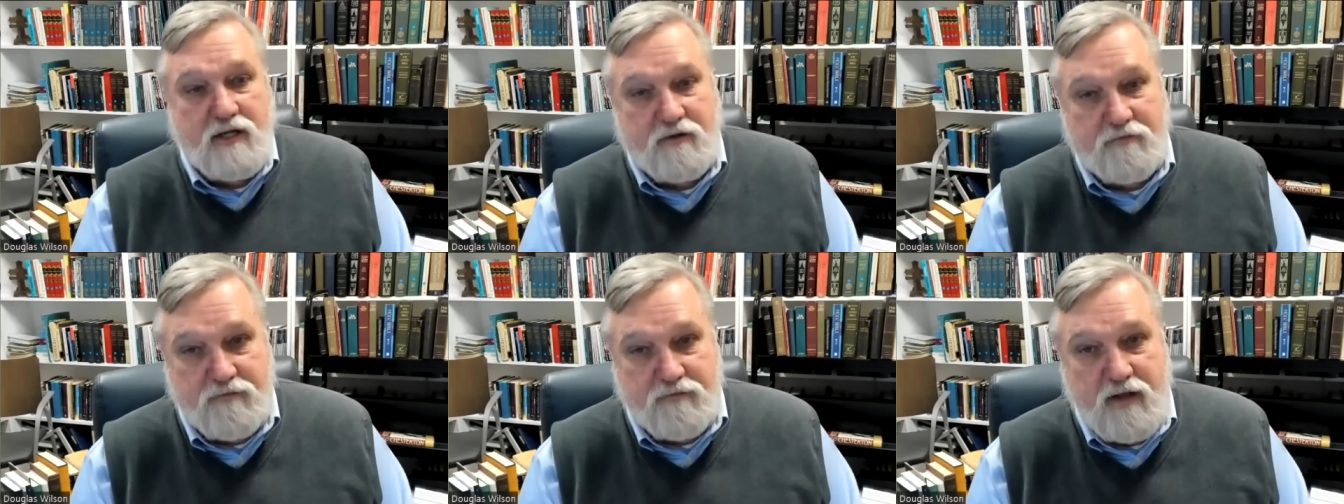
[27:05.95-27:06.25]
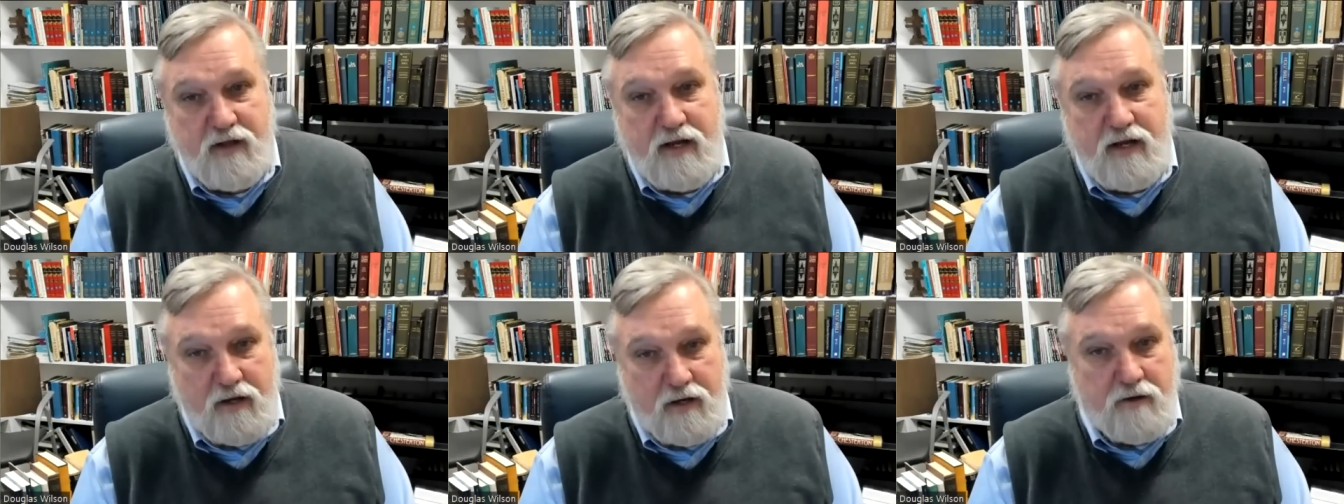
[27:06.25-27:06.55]

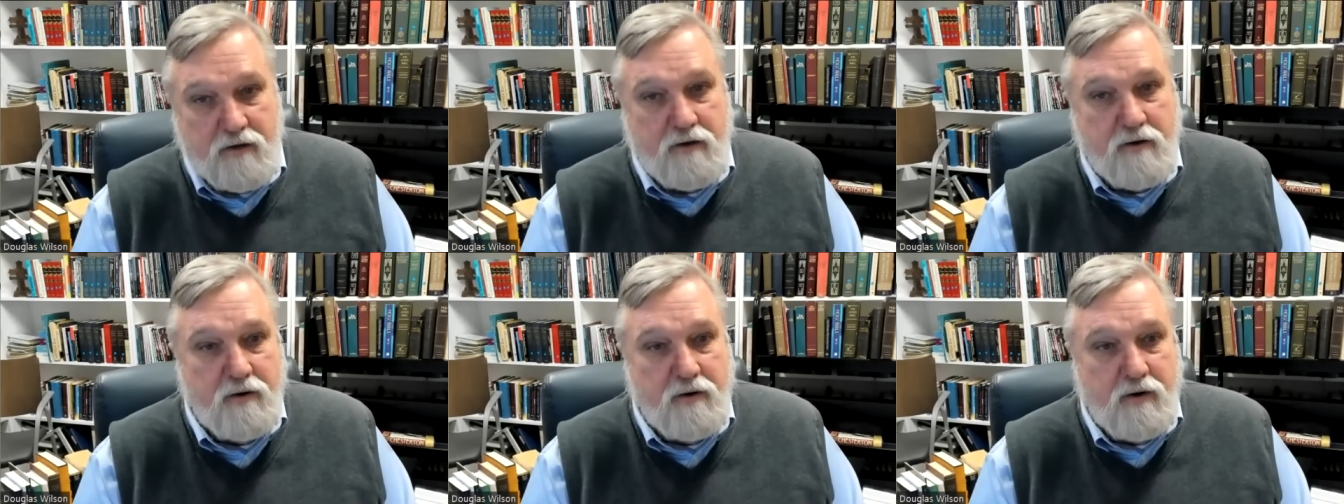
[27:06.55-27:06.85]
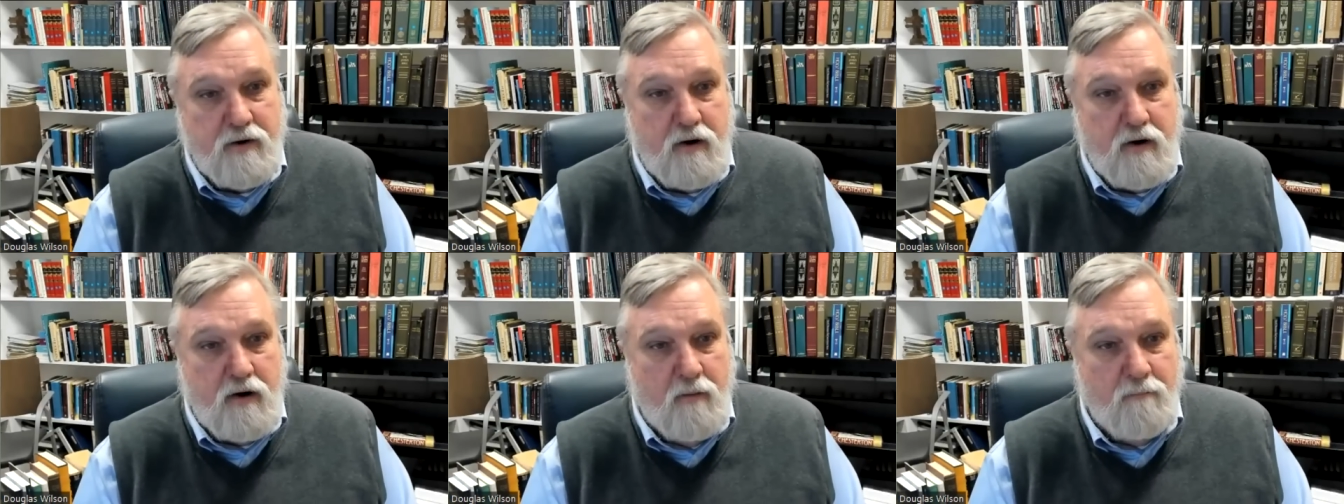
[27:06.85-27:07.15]
defeated
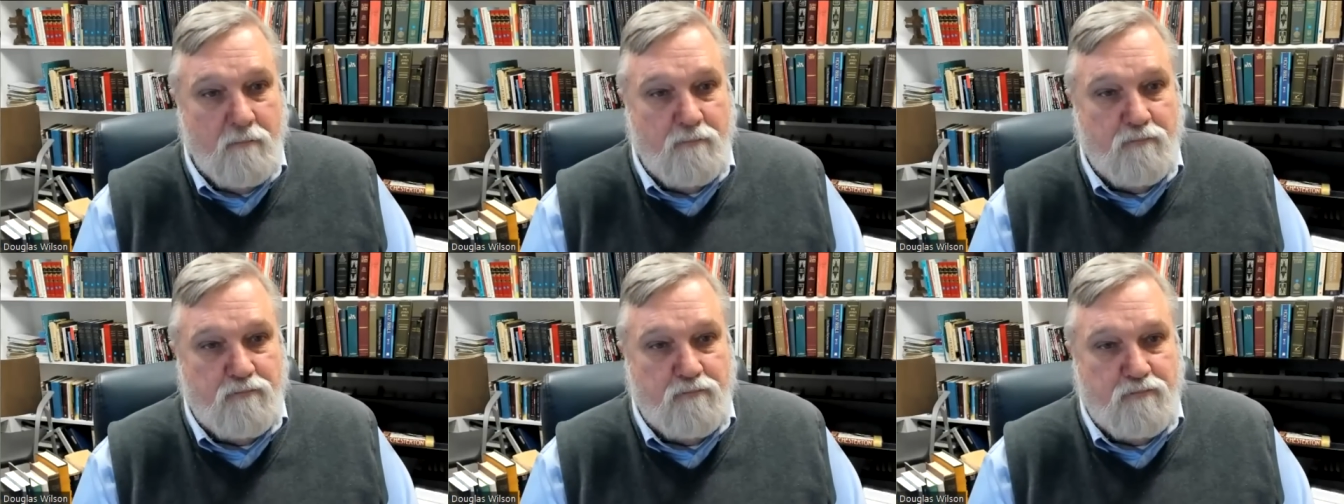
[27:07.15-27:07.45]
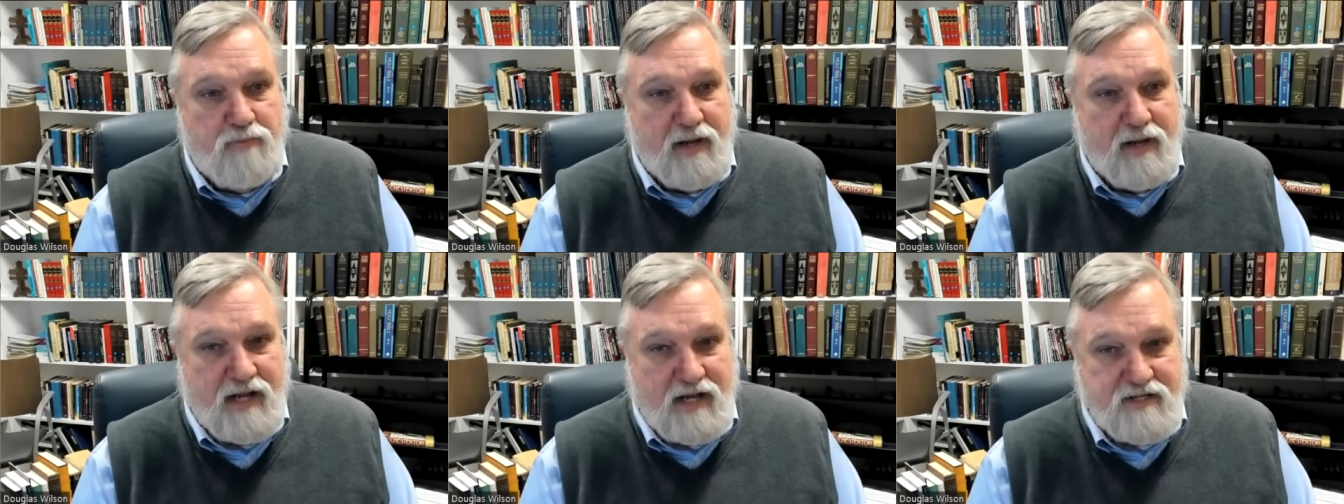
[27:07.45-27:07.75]

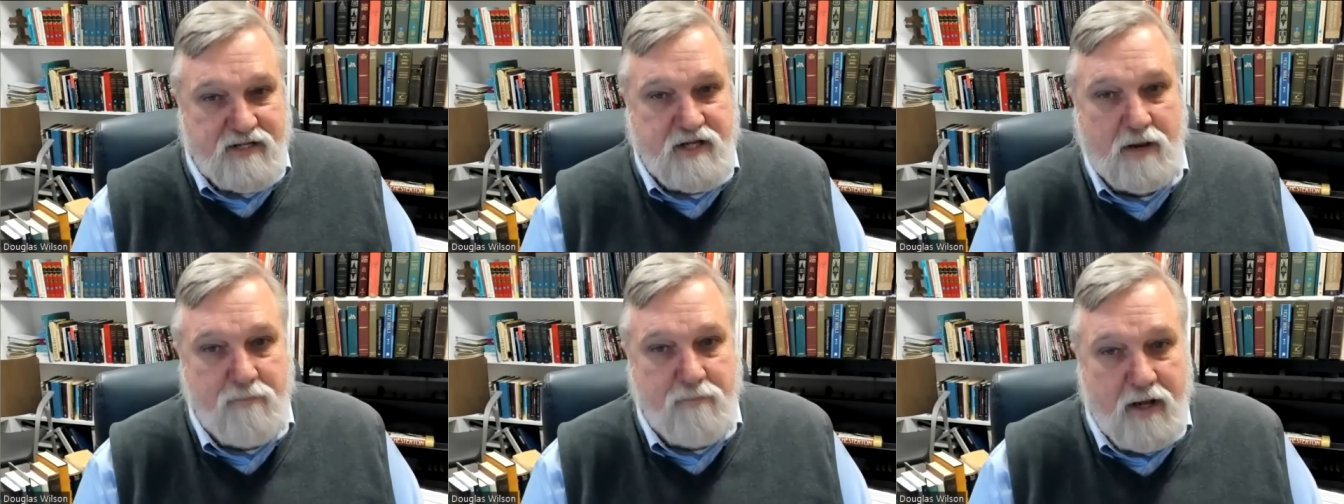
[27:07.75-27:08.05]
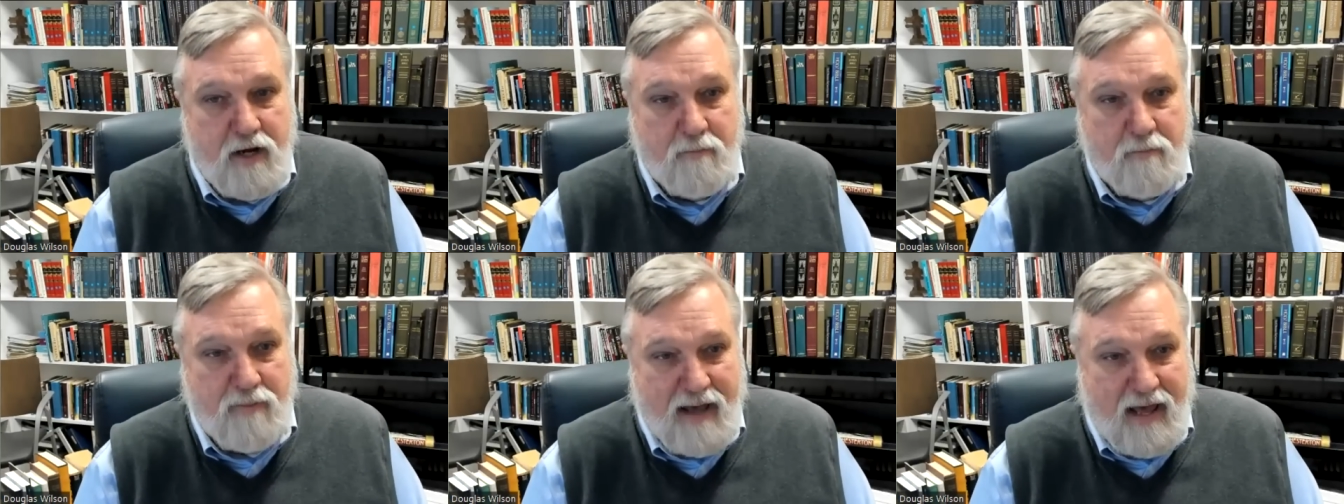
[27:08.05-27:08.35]
because I'm
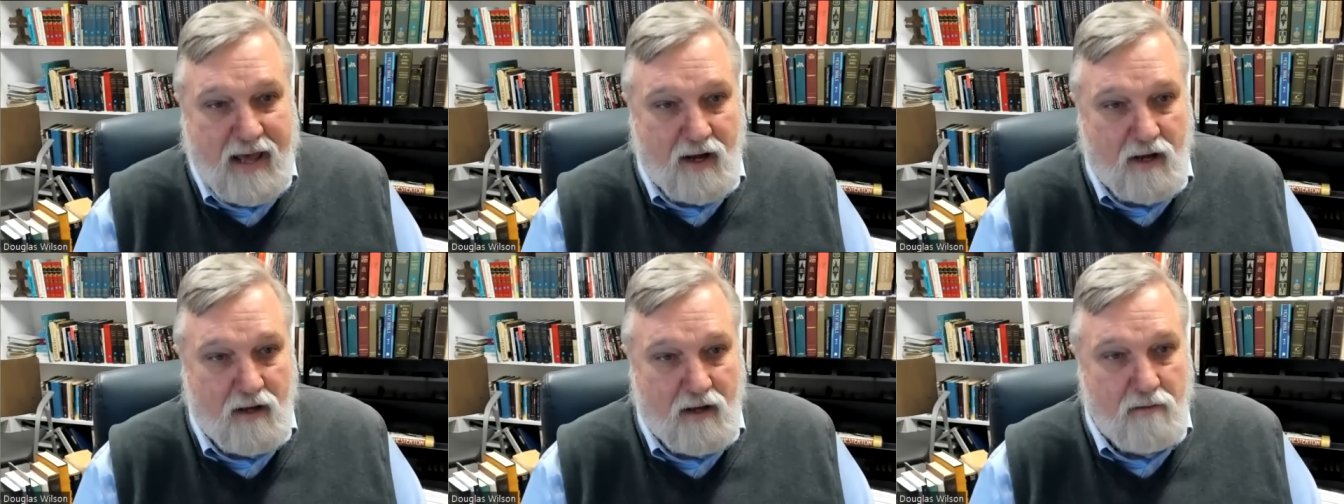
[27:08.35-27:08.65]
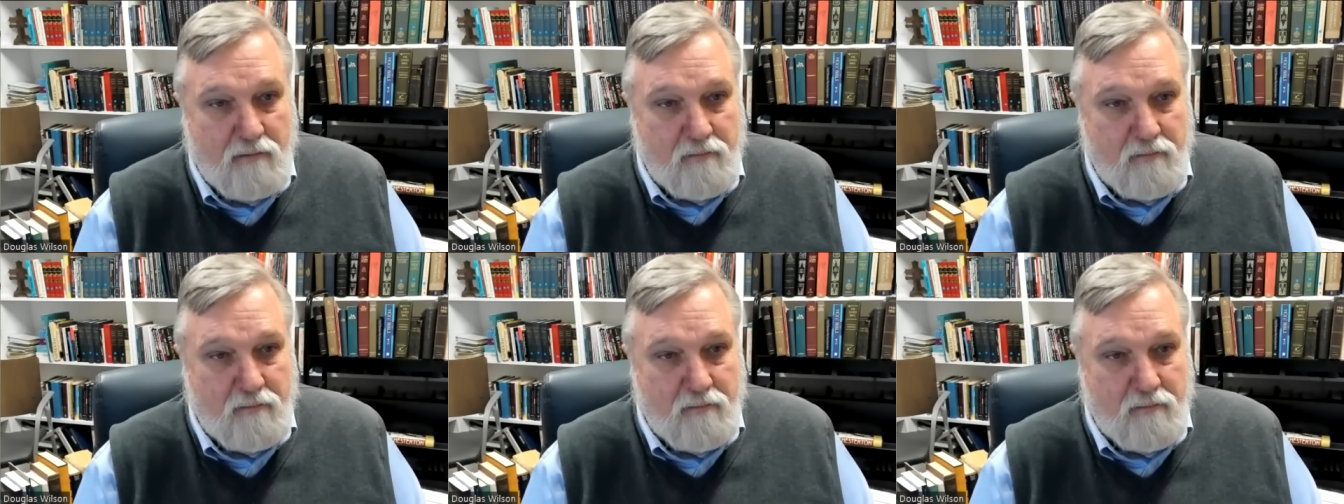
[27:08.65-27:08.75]
in a battle.